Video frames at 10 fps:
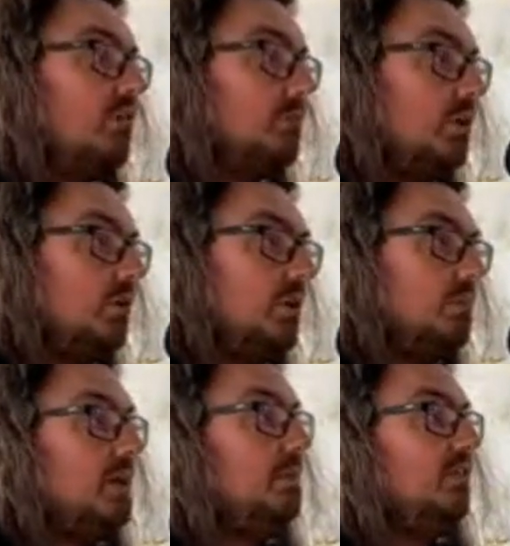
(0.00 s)
I've been doing
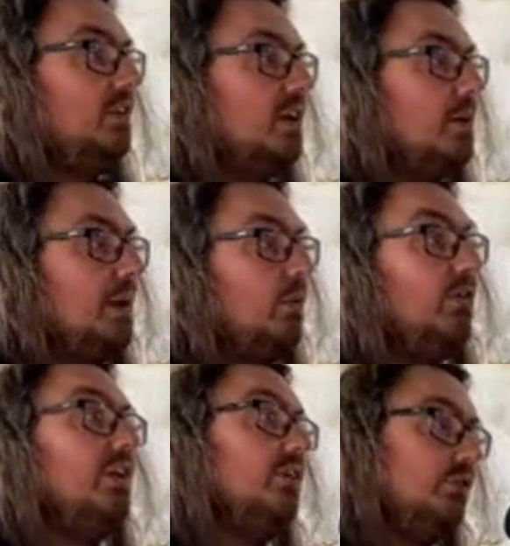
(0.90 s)
PPC
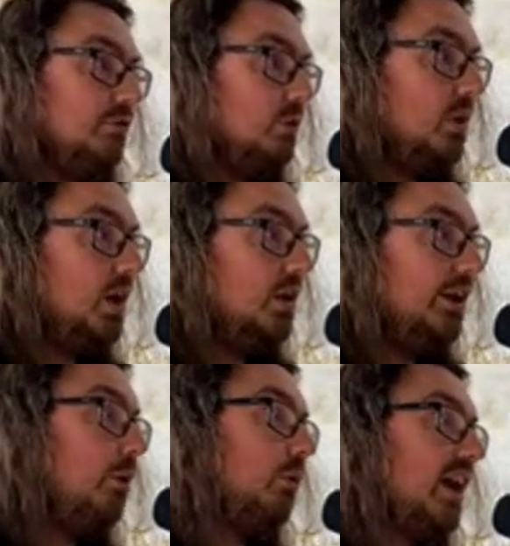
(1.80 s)
about this for a while,
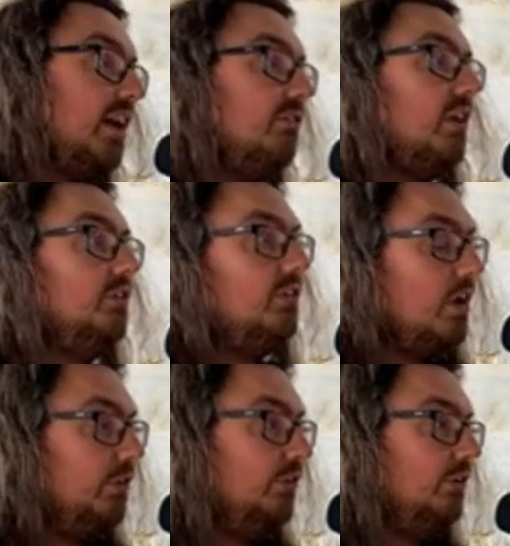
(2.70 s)
and now I want to advertise this
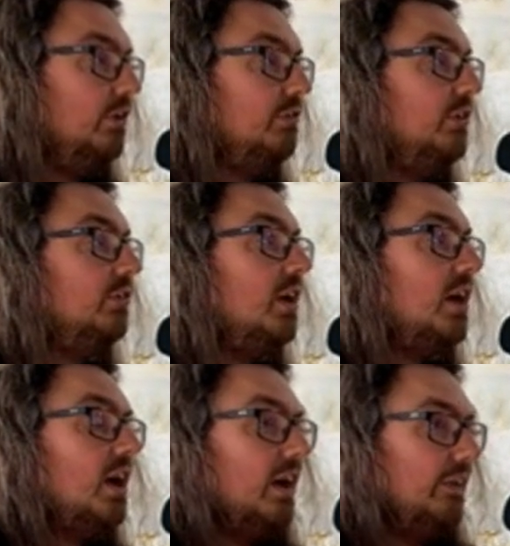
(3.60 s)
other service.
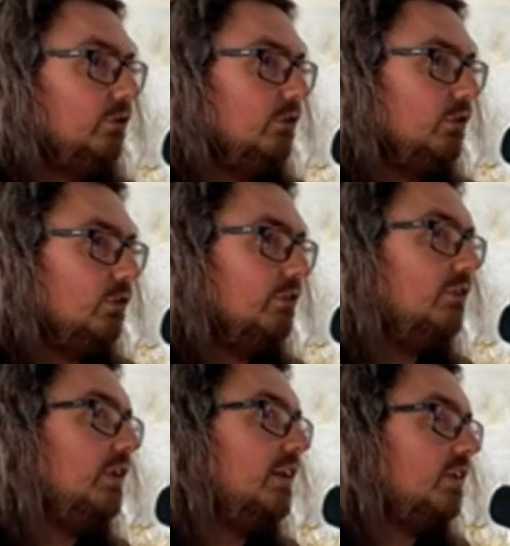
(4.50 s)
And they'll just sort of
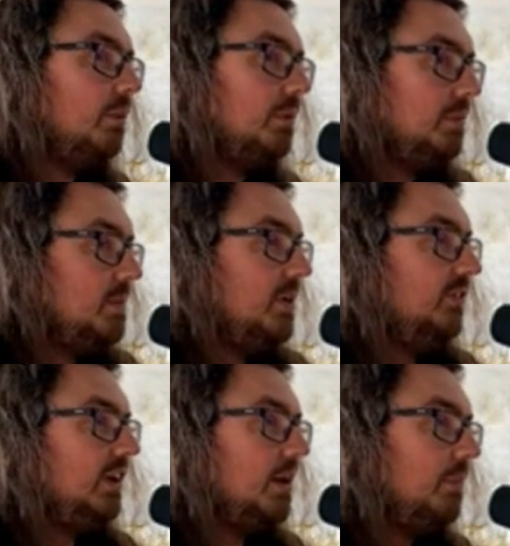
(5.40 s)
set up a
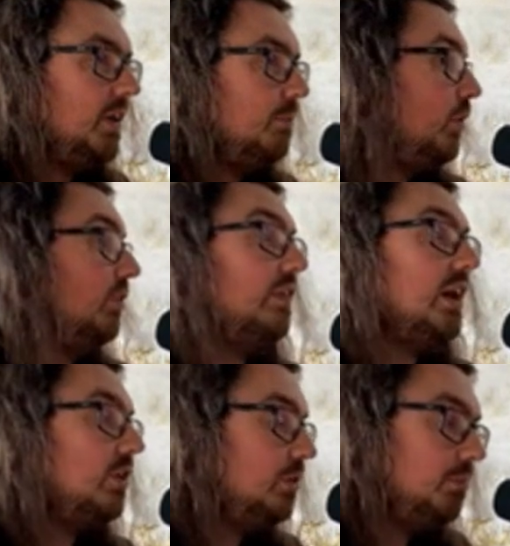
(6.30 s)
PPC campaign that points at their
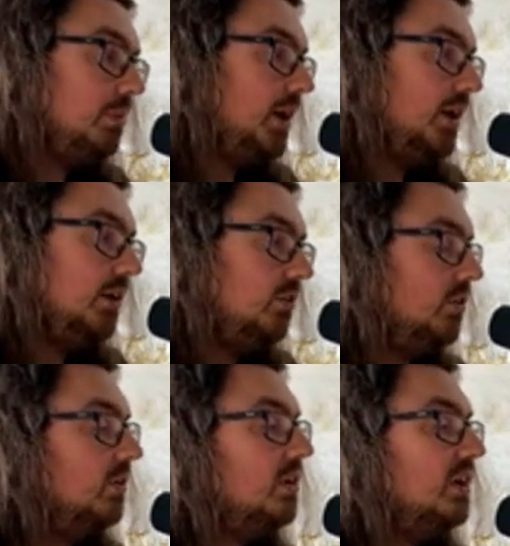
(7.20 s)
homepage
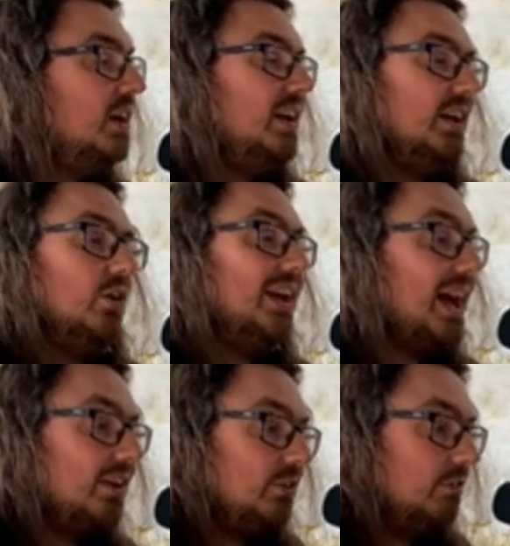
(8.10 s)
or, a
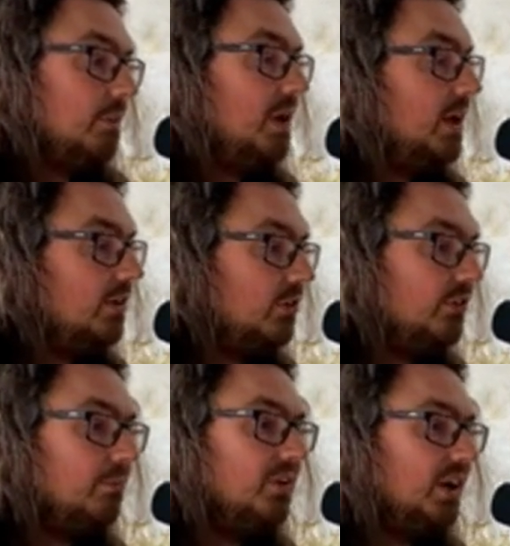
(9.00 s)
category page or
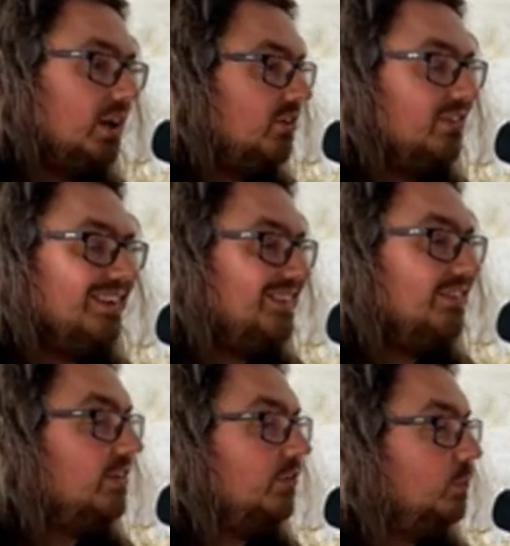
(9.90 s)
something, and it
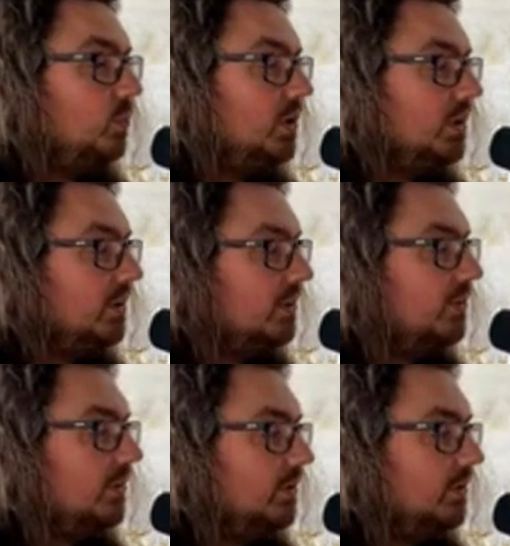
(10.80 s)
just doesn't work. So.